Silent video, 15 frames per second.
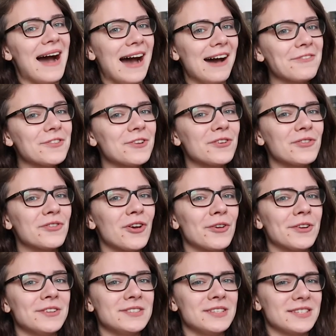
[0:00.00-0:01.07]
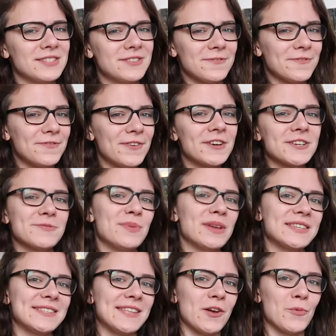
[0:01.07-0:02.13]
after you've gotten this first
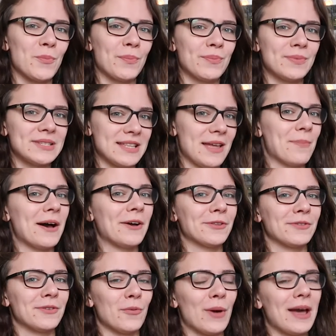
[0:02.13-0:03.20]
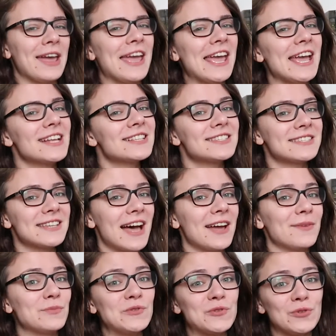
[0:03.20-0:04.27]
big step out of the way, it's
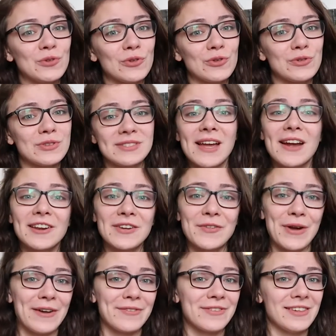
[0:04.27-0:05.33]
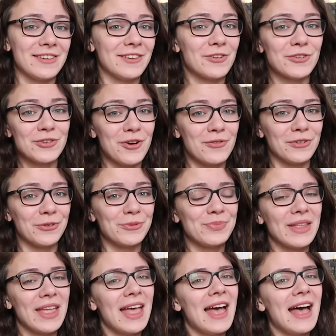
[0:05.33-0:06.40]
time to start crafting your novel.
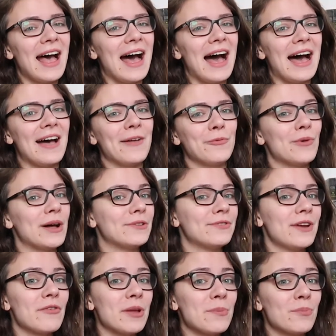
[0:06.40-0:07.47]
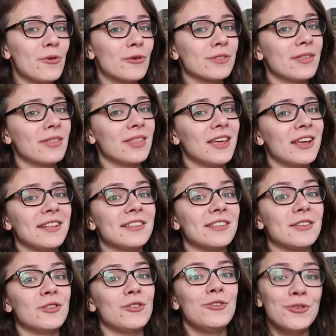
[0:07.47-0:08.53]
And one very important thing
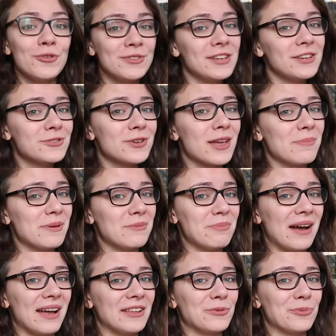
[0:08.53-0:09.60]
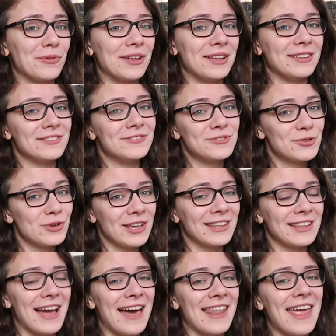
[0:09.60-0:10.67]
that you need to keep in mind when doing
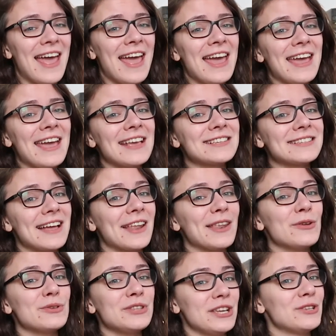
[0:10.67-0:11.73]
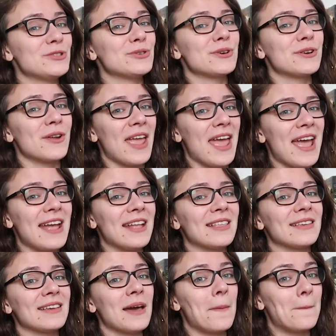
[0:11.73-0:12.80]
that is that you need to
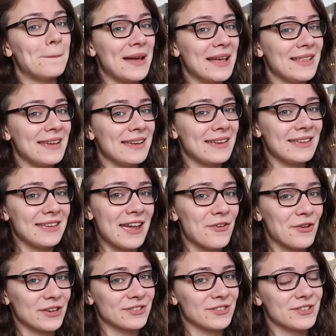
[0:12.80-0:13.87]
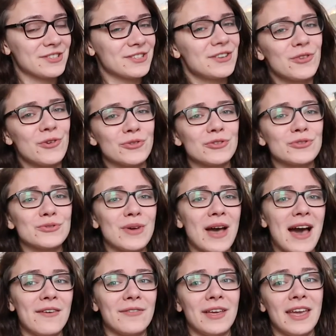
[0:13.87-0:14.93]
create compelling characters in order to
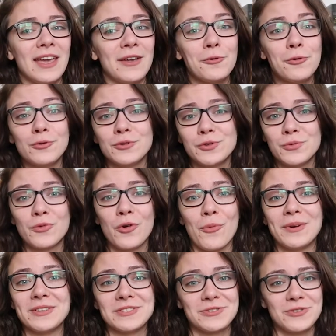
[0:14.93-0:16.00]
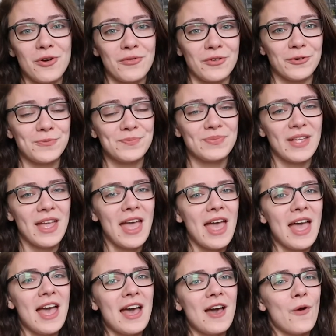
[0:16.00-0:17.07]
have a good romance novel.
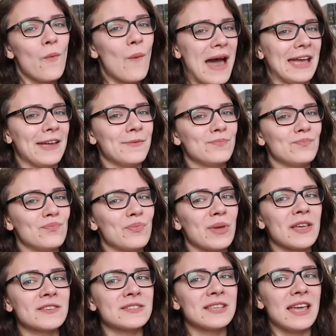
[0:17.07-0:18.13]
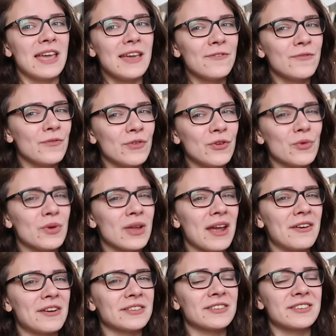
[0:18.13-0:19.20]
Why? Because if your
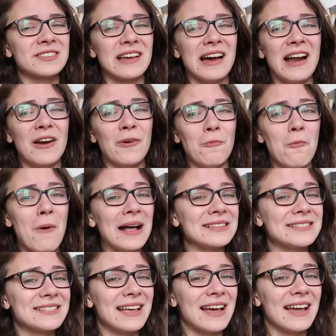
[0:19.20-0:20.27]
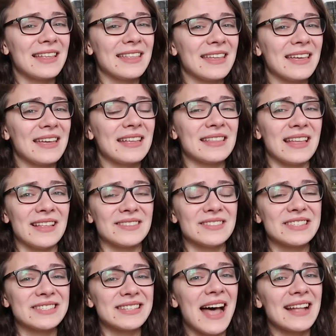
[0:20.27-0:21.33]
characters are one-sided and
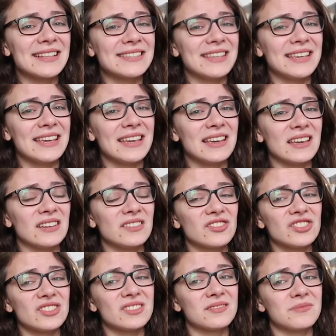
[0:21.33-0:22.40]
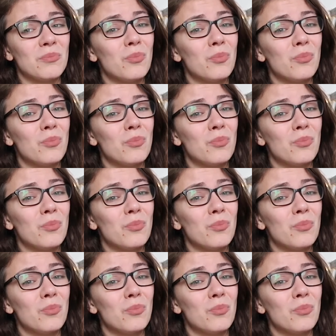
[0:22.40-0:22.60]
static and just